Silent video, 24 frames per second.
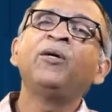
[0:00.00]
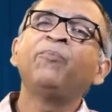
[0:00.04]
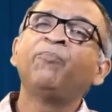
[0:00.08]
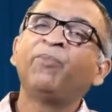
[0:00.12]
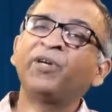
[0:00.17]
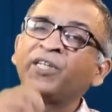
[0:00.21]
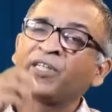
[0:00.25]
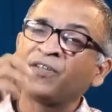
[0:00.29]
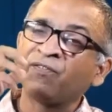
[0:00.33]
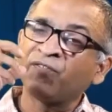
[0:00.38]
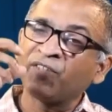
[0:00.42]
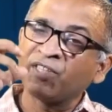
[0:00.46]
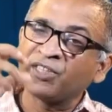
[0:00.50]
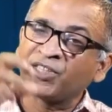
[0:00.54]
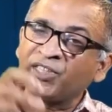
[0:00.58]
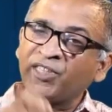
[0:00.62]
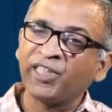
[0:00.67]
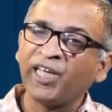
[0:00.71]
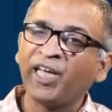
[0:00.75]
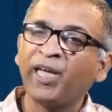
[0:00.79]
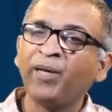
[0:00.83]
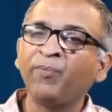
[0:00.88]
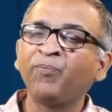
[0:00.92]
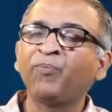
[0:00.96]
But if the
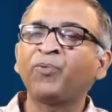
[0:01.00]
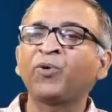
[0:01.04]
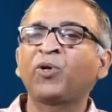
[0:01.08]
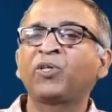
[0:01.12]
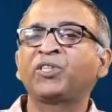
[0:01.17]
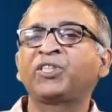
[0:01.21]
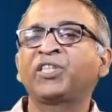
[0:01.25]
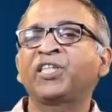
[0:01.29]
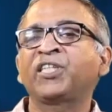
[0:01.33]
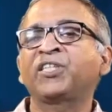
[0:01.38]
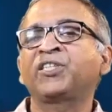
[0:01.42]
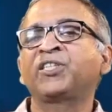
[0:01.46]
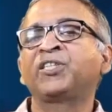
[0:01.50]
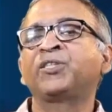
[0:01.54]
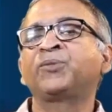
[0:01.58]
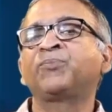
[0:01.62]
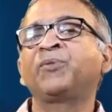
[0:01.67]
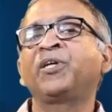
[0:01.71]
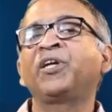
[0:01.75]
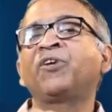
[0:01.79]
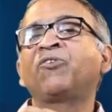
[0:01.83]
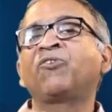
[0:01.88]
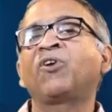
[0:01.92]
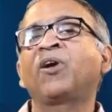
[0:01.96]
same project is
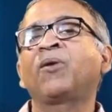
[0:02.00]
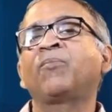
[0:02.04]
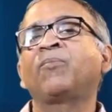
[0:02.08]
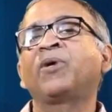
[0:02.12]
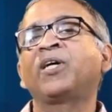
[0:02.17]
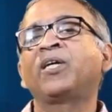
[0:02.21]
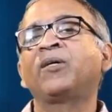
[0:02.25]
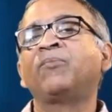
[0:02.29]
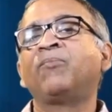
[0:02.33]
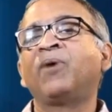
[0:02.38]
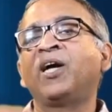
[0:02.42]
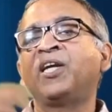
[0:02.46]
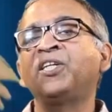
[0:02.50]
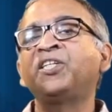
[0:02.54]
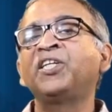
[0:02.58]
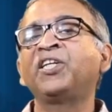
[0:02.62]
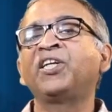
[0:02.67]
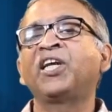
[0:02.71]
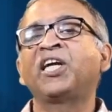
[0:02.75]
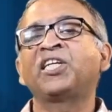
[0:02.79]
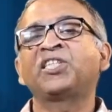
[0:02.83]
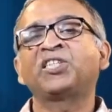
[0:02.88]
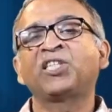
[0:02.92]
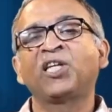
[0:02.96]
being run by a
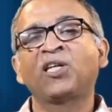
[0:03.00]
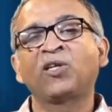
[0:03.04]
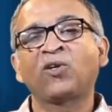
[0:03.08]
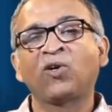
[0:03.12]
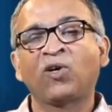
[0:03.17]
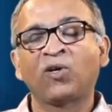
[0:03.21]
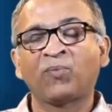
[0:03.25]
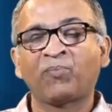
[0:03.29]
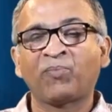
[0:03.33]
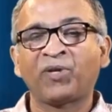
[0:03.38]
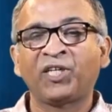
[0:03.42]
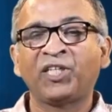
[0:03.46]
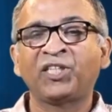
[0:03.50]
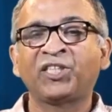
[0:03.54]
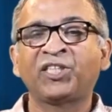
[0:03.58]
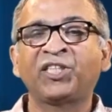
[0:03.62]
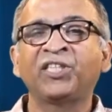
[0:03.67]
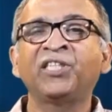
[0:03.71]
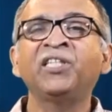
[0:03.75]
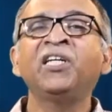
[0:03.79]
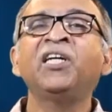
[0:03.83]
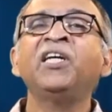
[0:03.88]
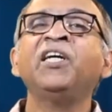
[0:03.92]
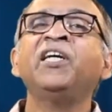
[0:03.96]
multinational
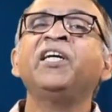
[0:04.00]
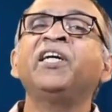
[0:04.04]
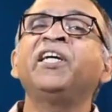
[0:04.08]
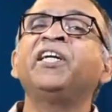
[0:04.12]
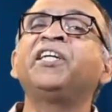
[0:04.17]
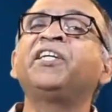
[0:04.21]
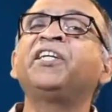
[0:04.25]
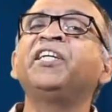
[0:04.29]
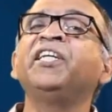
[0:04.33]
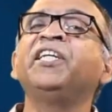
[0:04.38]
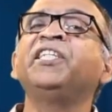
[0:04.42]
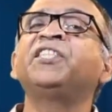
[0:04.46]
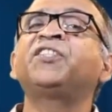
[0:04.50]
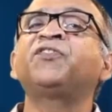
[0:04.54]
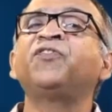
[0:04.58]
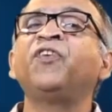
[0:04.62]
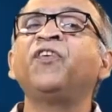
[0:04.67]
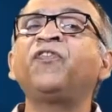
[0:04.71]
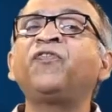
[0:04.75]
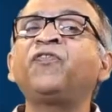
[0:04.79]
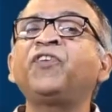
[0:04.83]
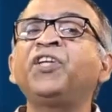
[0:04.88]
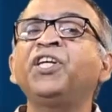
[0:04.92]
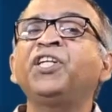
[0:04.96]
corporation, it needs
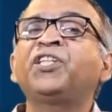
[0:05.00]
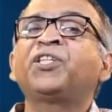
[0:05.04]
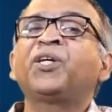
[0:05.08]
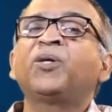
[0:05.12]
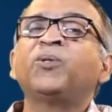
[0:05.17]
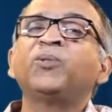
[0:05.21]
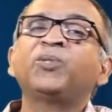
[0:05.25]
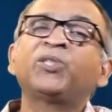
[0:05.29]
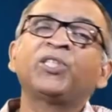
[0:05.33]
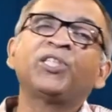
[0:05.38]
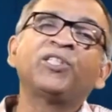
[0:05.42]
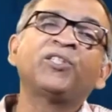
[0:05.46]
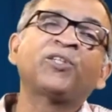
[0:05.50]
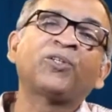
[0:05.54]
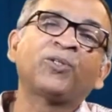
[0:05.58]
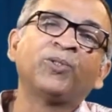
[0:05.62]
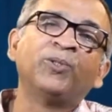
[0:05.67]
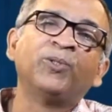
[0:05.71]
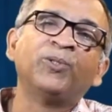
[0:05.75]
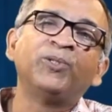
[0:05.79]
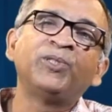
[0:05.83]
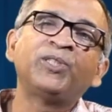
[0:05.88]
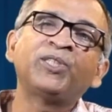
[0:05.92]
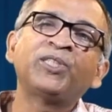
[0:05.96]
50,000
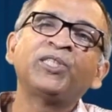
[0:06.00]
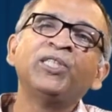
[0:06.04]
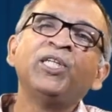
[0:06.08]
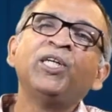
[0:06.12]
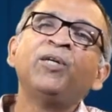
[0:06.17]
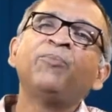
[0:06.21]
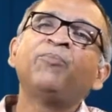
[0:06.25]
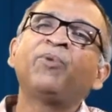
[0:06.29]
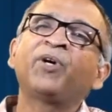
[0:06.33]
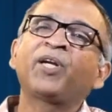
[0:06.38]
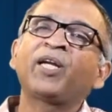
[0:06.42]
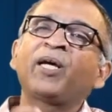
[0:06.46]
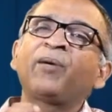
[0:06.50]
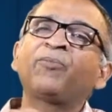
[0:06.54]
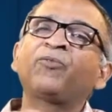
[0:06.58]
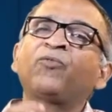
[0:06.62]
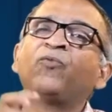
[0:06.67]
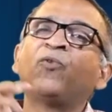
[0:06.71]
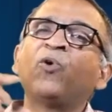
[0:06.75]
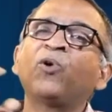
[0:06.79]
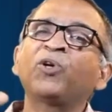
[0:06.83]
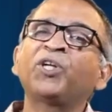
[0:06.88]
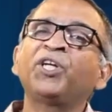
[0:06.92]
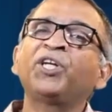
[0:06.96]
crores, perhaps
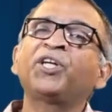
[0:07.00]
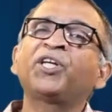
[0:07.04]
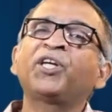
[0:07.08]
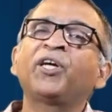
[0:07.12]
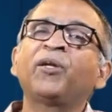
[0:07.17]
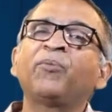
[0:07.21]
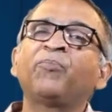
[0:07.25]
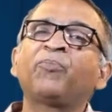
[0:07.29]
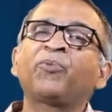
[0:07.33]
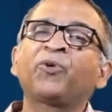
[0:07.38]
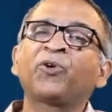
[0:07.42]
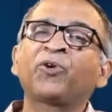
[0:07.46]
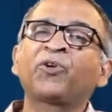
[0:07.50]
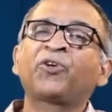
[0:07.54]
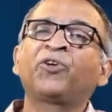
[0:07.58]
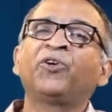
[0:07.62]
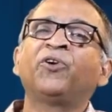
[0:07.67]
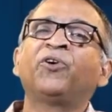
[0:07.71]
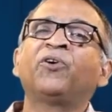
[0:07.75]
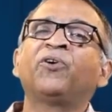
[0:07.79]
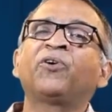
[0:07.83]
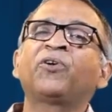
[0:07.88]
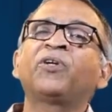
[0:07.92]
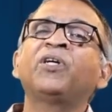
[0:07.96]
what it can
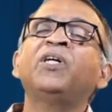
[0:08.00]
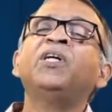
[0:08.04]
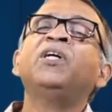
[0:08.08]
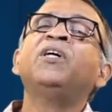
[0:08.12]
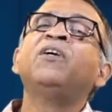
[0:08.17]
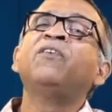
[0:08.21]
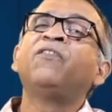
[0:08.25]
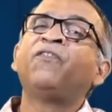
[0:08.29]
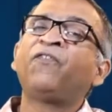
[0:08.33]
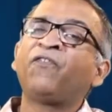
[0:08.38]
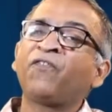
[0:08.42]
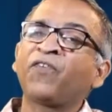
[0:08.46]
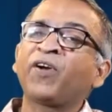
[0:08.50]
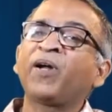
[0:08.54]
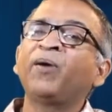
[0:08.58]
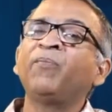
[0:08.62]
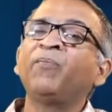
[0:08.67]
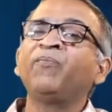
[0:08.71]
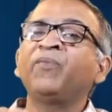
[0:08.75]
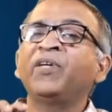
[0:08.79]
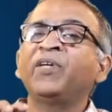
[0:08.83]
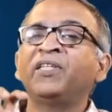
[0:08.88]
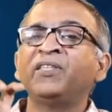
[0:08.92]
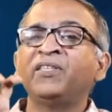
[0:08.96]
procure
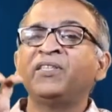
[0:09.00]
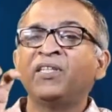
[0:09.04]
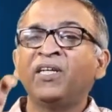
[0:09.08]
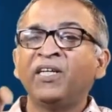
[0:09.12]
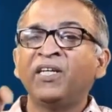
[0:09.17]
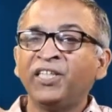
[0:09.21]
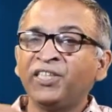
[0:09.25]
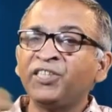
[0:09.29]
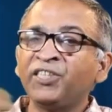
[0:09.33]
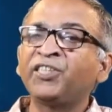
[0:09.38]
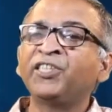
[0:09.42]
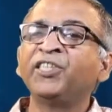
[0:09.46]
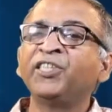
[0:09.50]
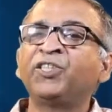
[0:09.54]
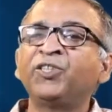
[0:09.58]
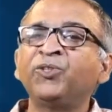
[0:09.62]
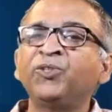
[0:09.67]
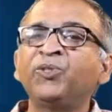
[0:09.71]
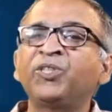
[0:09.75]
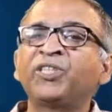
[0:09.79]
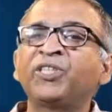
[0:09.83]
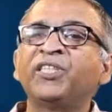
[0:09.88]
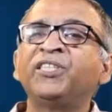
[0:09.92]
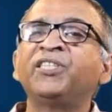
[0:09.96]
from
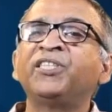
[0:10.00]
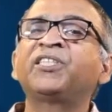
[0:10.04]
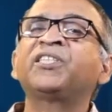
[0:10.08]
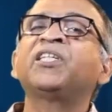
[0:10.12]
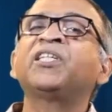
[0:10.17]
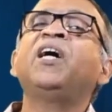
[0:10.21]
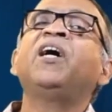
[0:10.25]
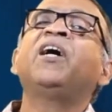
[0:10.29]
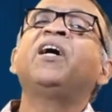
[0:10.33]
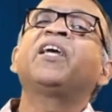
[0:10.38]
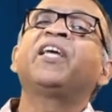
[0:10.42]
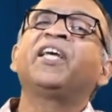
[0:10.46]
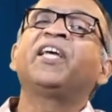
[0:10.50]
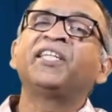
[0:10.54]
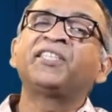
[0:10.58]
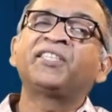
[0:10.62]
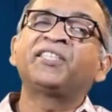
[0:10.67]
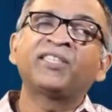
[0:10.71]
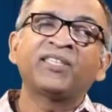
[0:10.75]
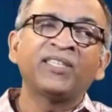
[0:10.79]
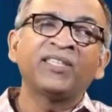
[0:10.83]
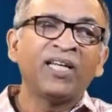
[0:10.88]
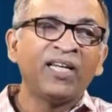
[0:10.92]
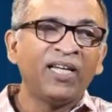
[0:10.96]
institutions
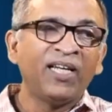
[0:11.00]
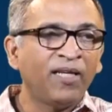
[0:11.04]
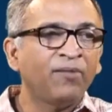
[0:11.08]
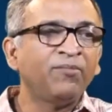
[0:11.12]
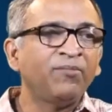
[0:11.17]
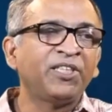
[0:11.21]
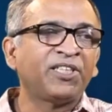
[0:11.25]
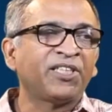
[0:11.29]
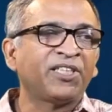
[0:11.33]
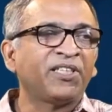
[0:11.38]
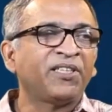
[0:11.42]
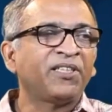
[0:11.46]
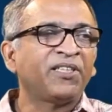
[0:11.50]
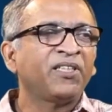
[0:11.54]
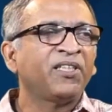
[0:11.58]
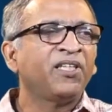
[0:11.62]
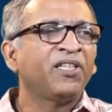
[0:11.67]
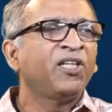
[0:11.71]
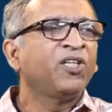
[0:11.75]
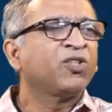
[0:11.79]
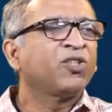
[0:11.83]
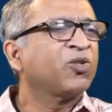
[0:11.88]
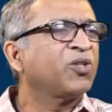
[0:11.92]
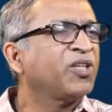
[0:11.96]
gets limited.
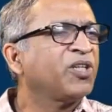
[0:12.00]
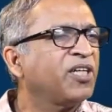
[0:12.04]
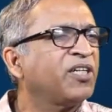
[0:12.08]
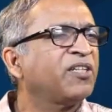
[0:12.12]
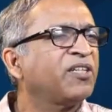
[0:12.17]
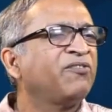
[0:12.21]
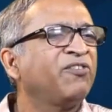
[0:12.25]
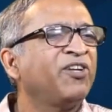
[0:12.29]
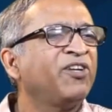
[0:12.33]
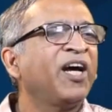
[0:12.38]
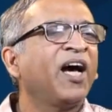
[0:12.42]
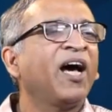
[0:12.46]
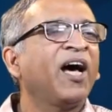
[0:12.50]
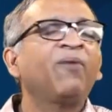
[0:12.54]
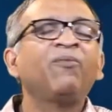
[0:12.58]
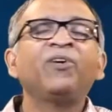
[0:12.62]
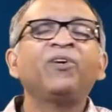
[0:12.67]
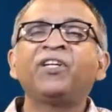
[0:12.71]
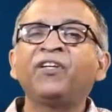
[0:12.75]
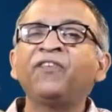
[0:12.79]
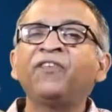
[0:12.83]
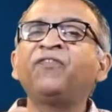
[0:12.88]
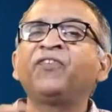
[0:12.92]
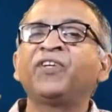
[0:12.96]
So here we have a
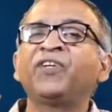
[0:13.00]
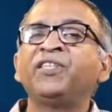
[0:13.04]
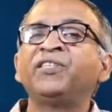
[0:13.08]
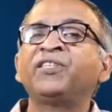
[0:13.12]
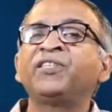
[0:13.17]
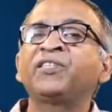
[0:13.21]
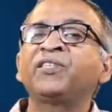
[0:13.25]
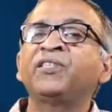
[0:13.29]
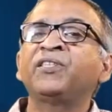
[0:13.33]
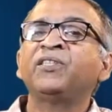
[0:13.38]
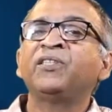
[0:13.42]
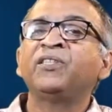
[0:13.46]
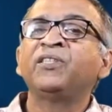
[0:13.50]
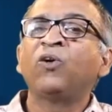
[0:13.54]
difference.